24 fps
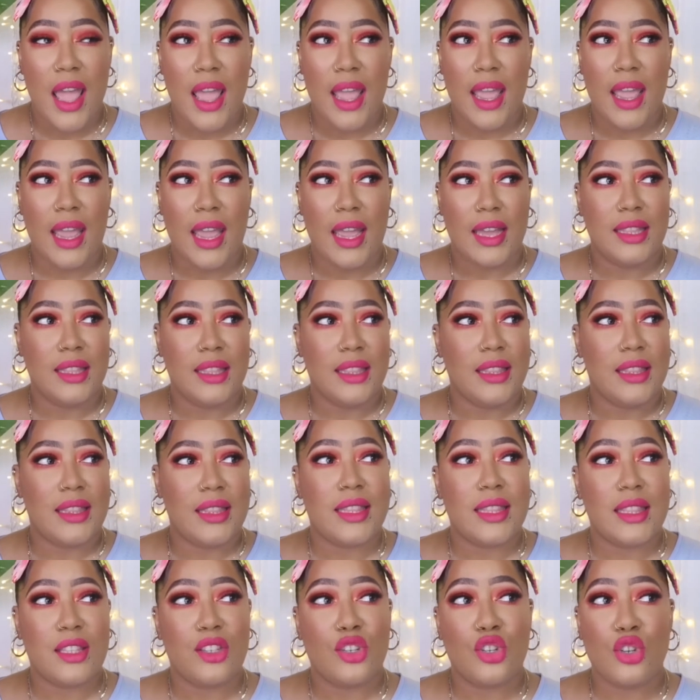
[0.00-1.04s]
and
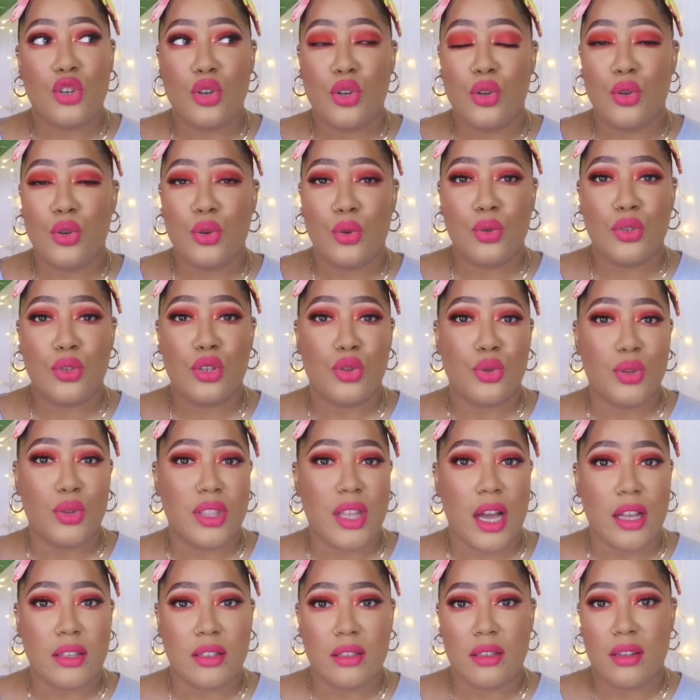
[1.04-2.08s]
two to three
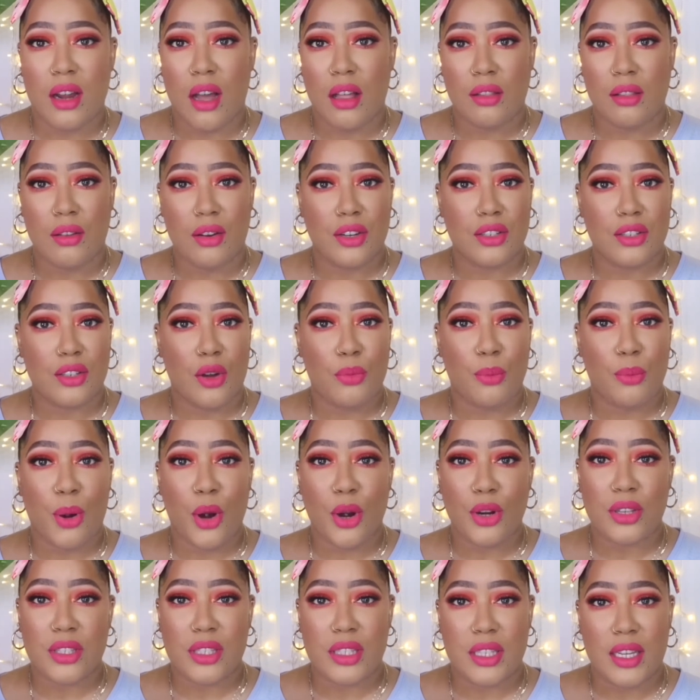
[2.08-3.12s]
thousand dollars on
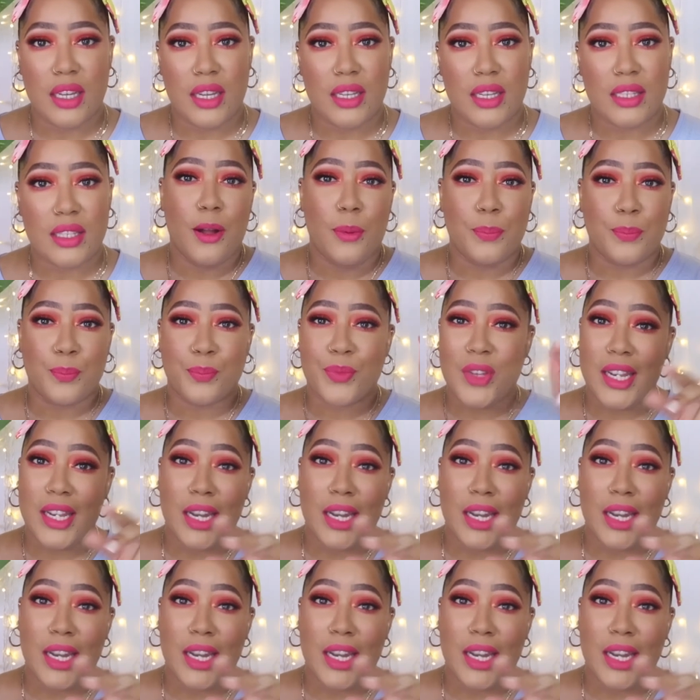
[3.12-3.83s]
purses um,